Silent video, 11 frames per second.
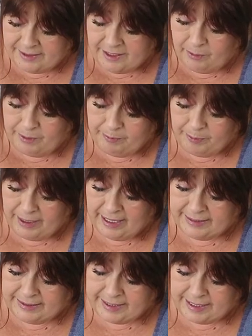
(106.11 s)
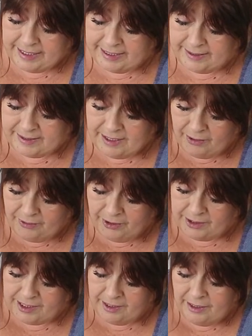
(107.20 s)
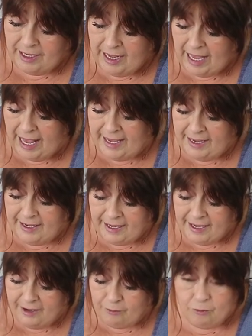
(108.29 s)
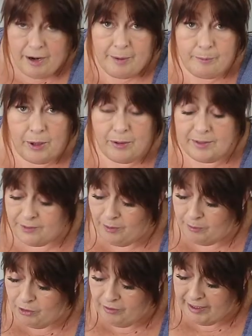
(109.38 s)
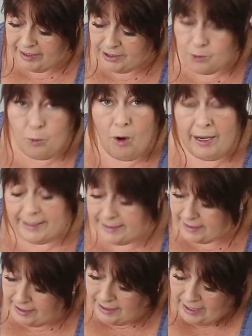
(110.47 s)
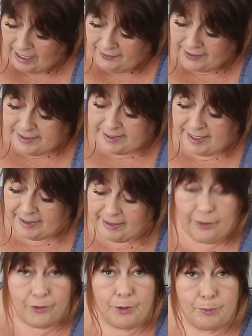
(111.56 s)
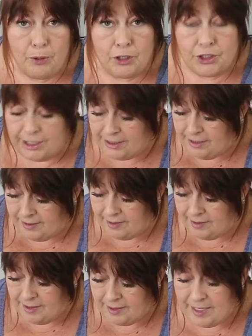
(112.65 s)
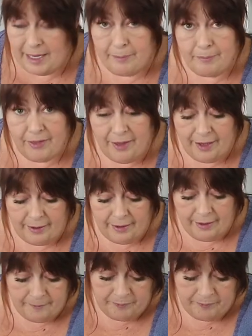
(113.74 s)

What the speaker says: So we're blending it so that A, it rainbows from green to white, and then secondly, on the brush, it does the same thing.